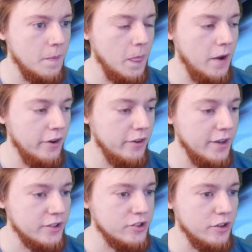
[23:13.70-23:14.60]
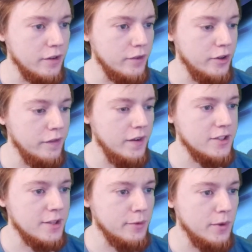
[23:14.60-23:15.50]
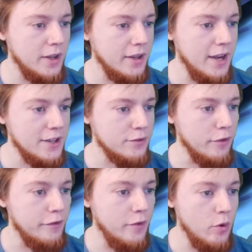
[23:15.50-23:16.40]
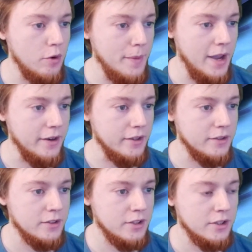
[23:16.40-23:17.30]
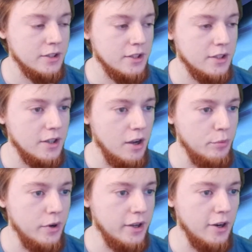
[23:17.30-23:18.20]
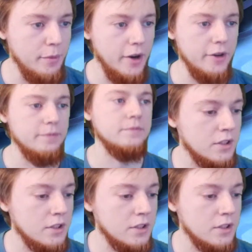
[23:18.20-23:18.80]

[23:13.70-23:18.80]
On our next turn, if we don't find something we can cast for 4 mana, I'm putting it on bottom.